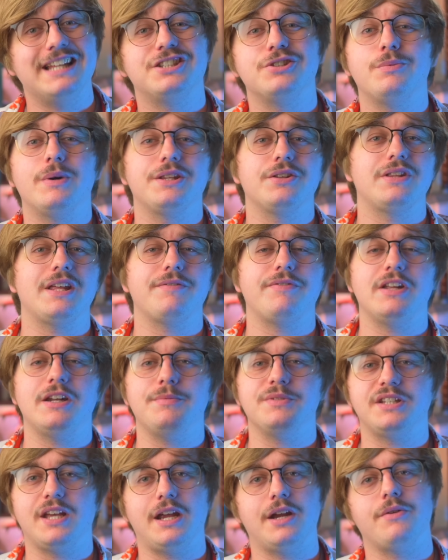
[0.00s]
so whether that
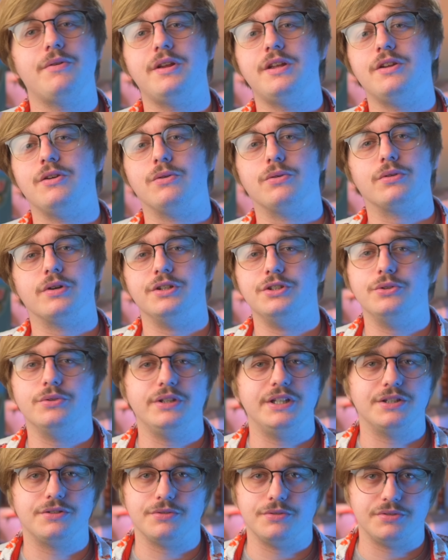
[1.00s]
Venom is Harry or a
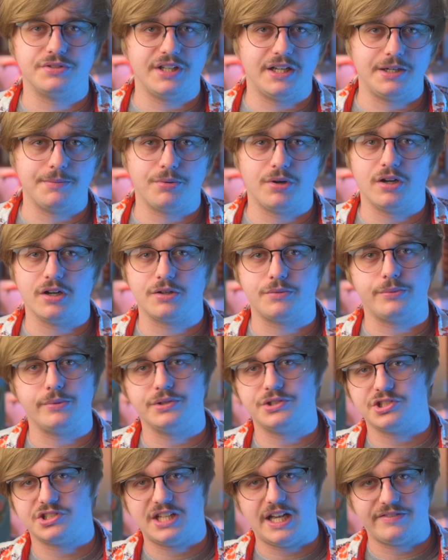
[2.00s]
newly introduced Eddie Brock,
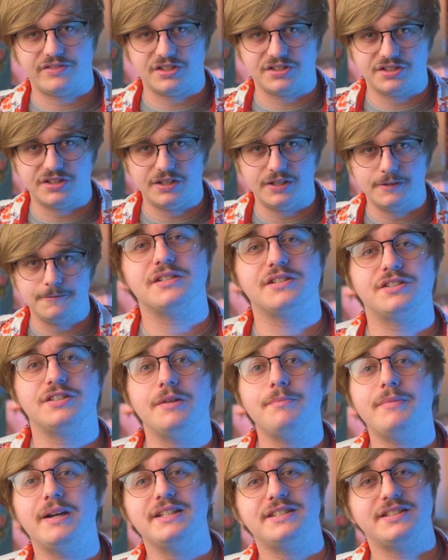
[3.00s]
we'll just have to see.
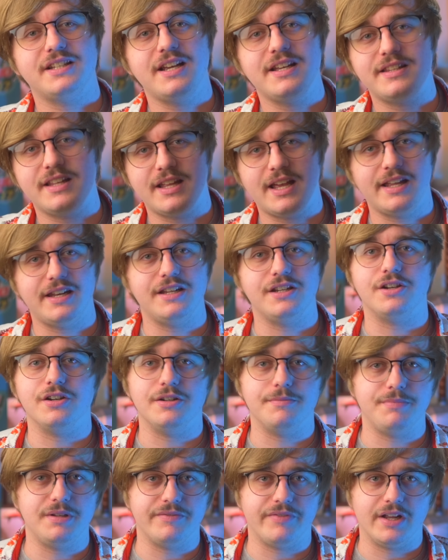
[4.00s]
Some might say that Eddie
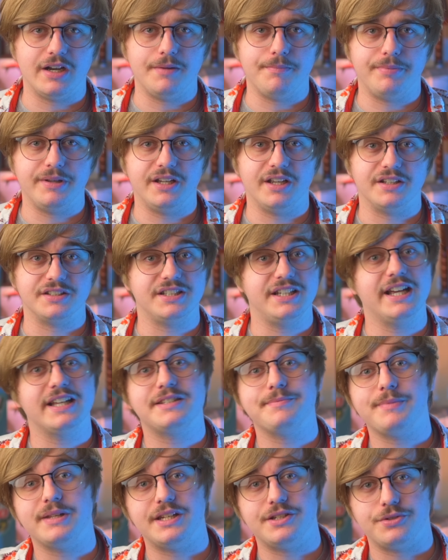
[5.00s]
couldn't be Venom because he
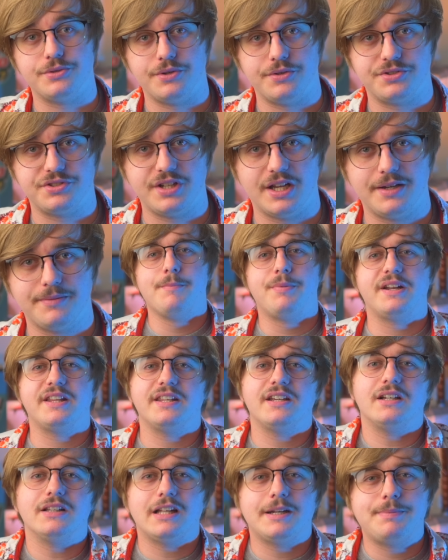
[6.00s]
hasn't been introduced yet, but I
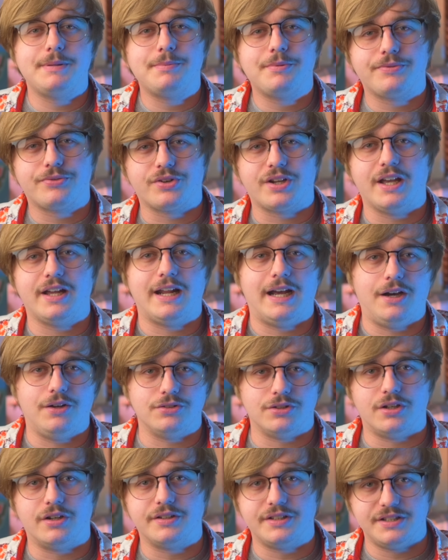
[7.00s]
think a lot of people forget how
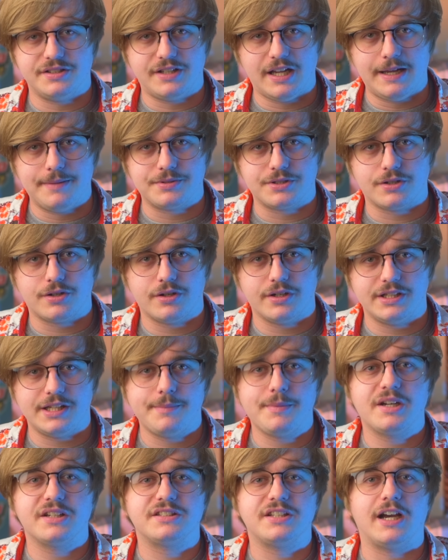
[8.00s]
long these games are and the
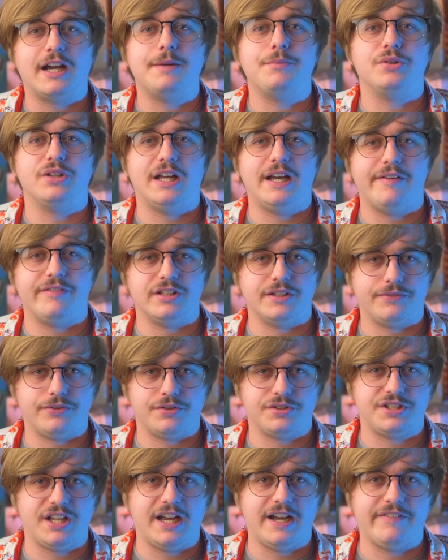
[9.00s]
amount of time we'll have in the
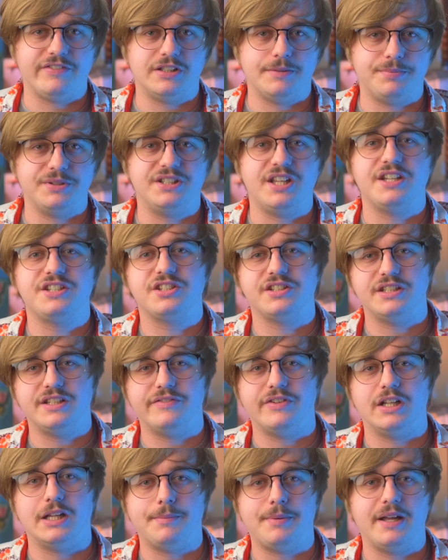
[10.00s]
first half to potentially
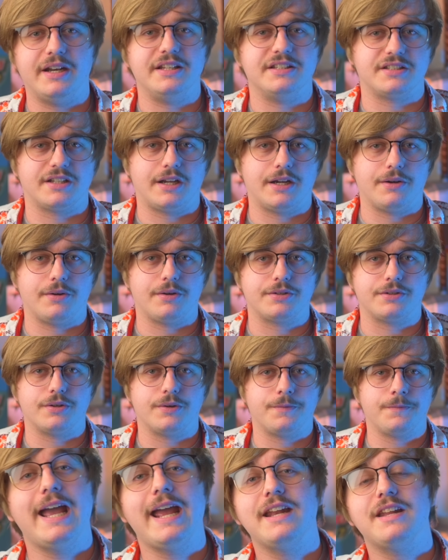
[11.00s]
develop Eddie as a
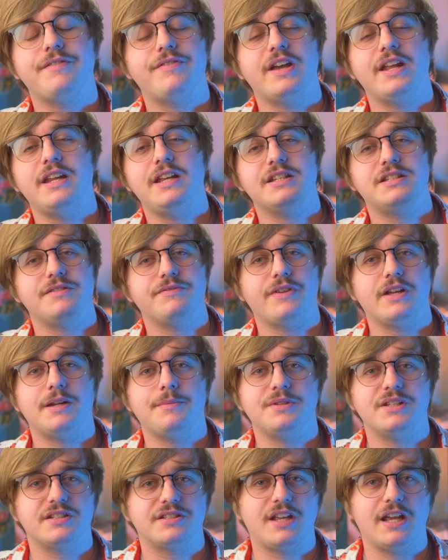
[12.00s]
character. And if Eddie isn't
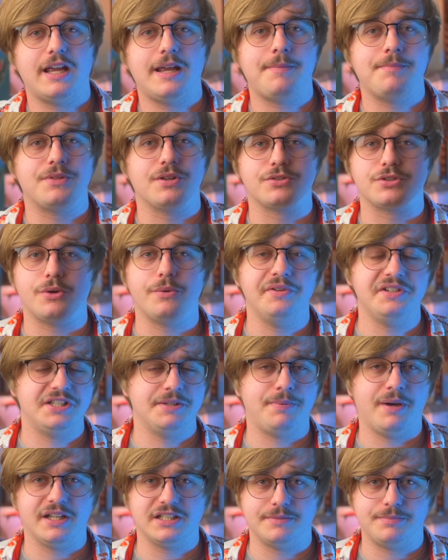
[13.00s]
Venom in this game, there's always
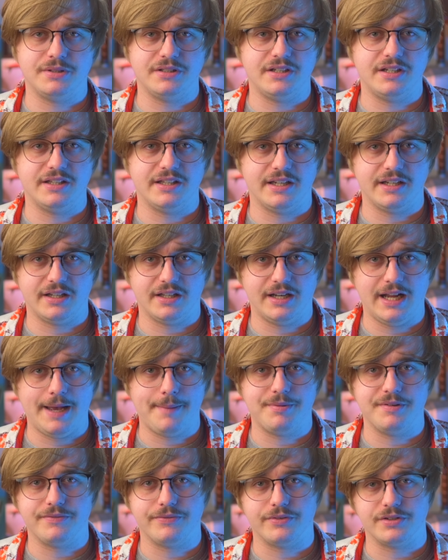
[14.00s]
the possibility that it could
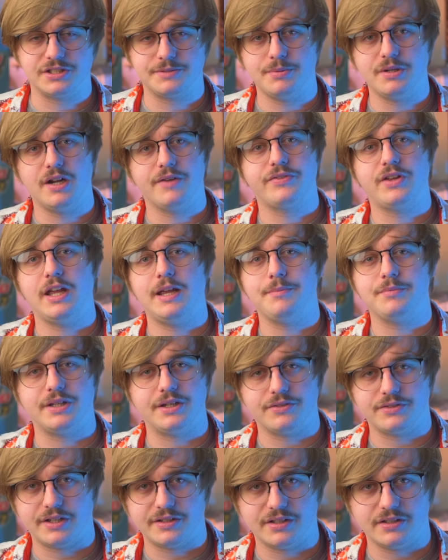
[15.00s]
happen for a spin-off game
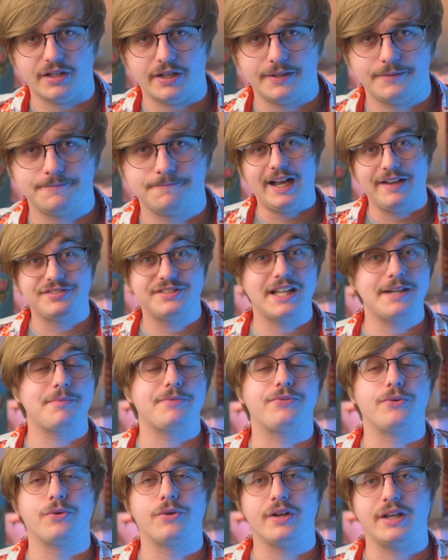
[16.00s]
later down the line. I've said it
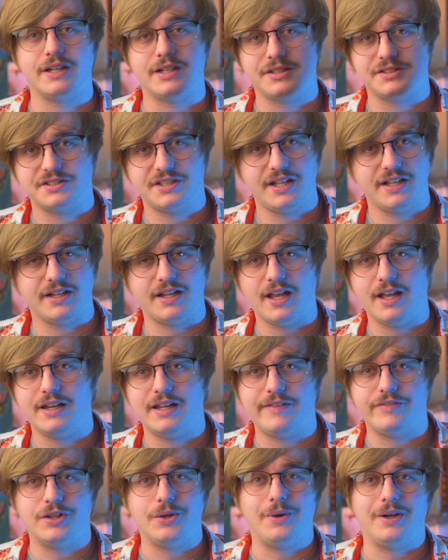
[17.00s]
before and I'll say it again,
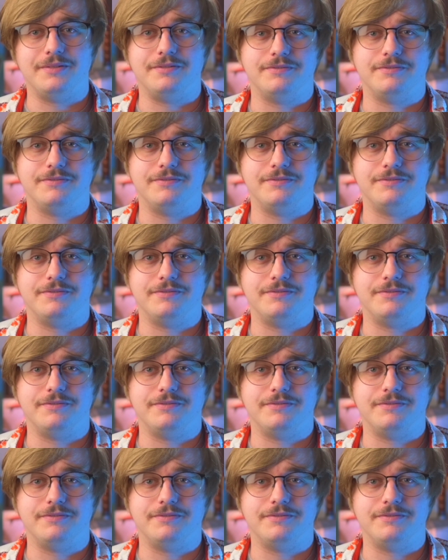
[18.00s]
even though I